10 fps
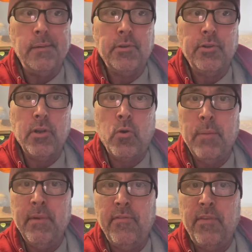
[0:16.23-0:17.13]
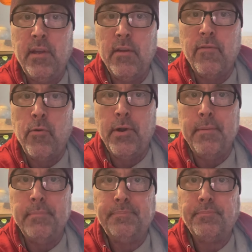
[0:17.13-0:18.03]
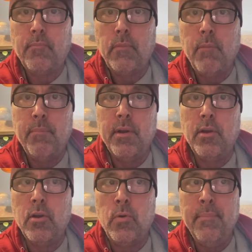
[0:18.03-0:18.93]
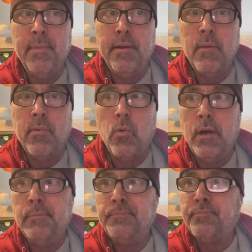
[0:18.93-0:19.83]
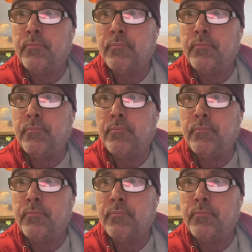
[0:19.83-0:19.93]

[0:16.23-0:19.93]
good equipment if you can afford it, but a good equipment, number one.